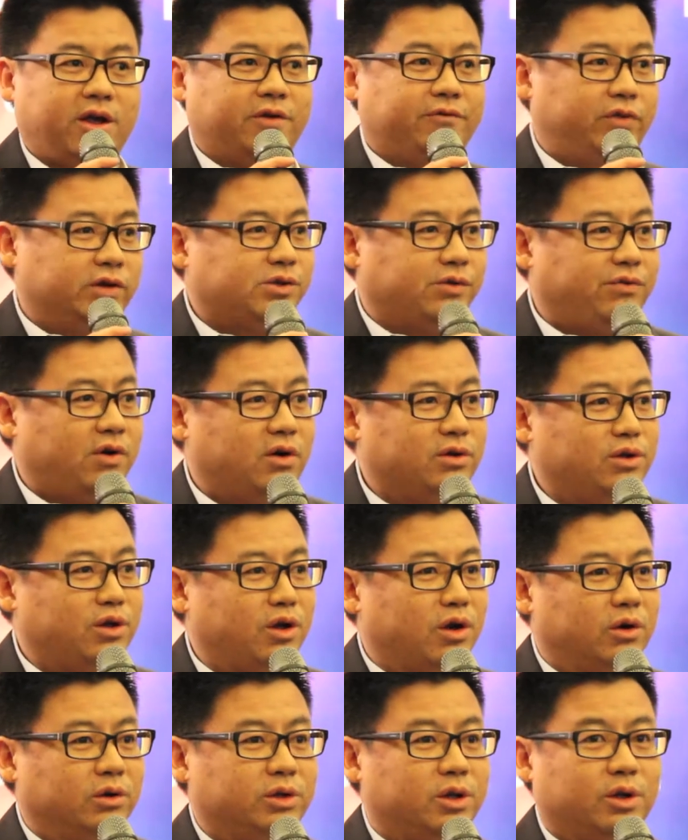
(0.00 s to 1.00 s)
First of all,
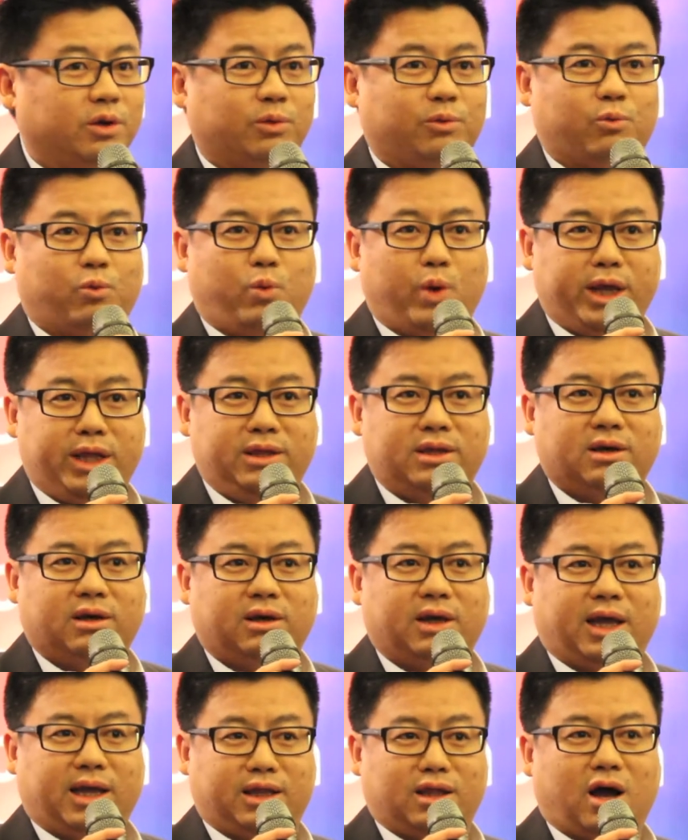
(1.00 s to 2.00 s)
the
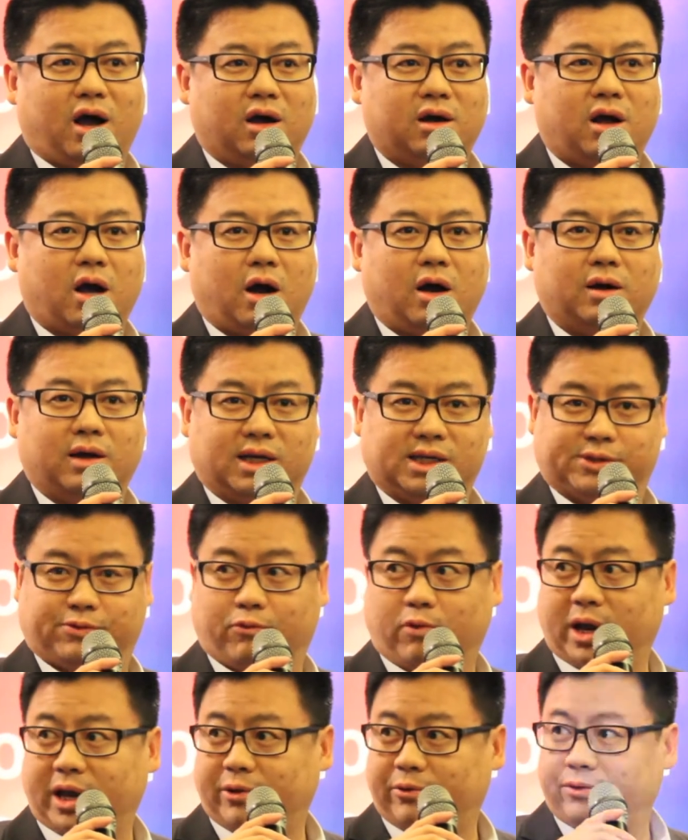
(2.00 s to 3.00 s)
winter in Hong Kong is
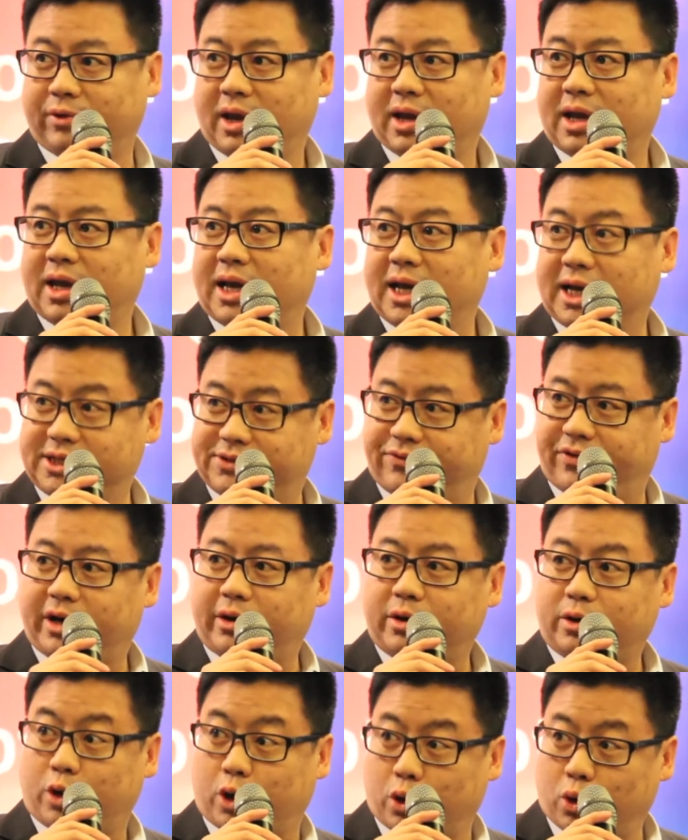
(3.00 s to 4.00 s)

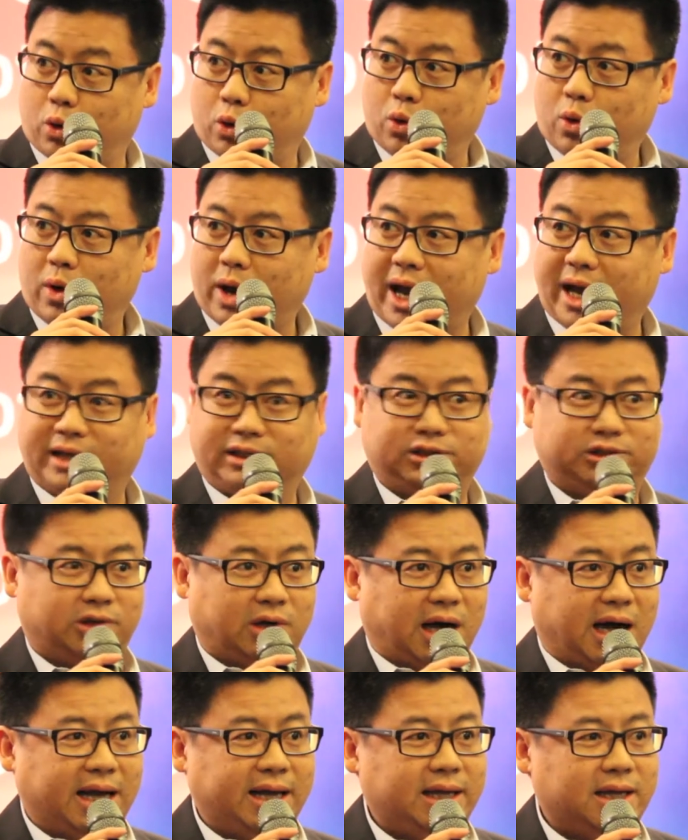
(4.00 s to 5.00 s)
very cool and
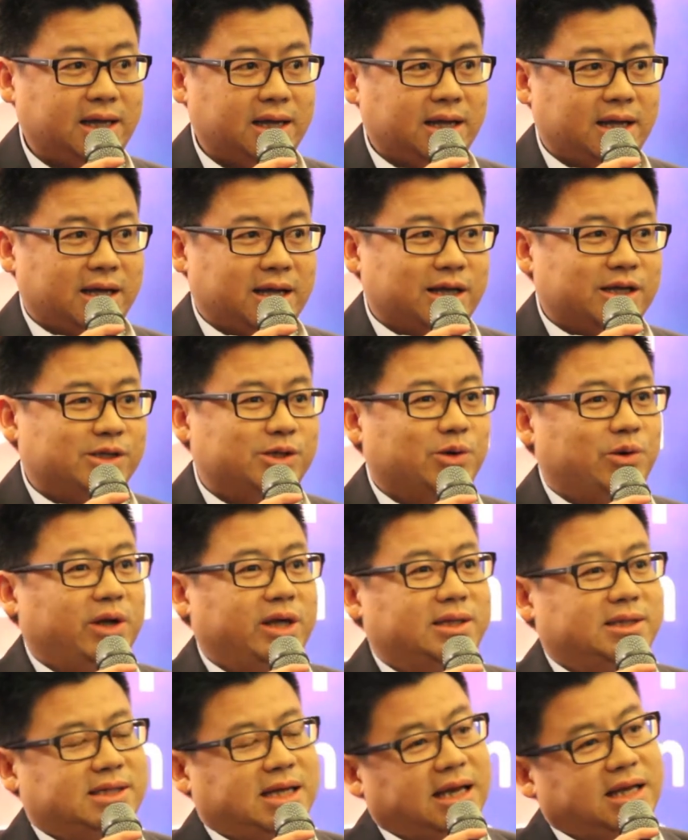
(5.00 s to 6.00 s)
dry, so
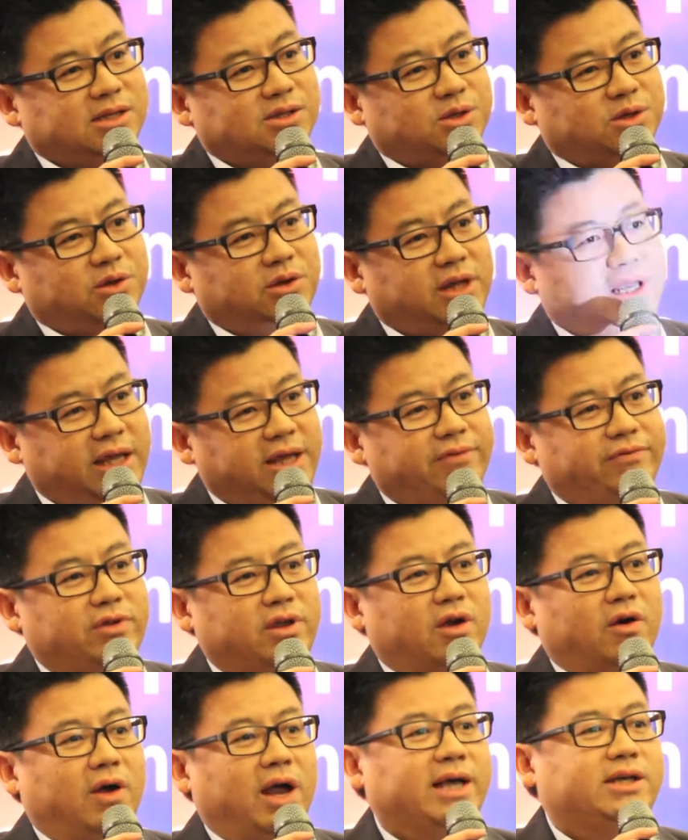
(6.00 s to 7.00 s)
it tends to give
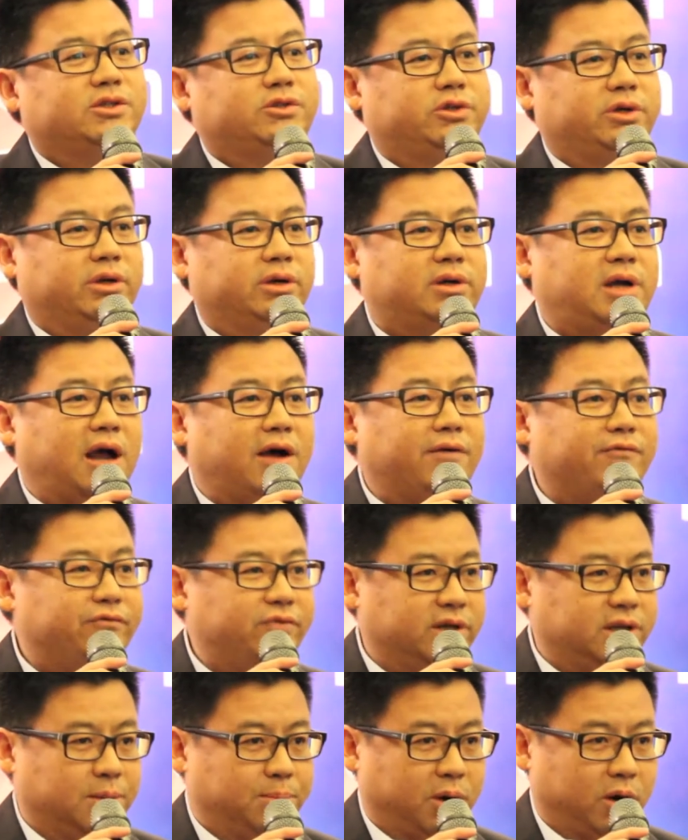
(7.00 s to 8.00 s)
extra
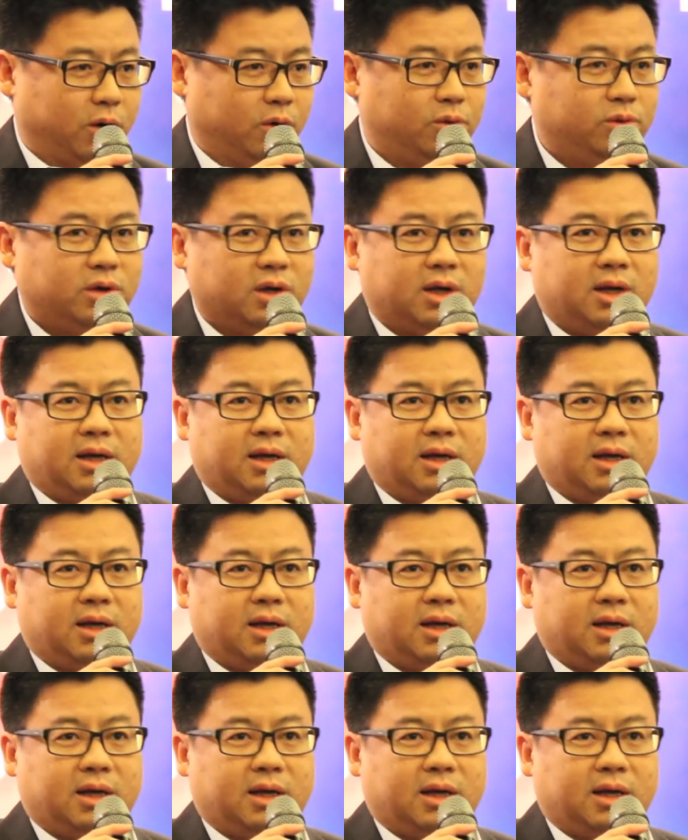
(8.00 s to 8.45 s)
comfortable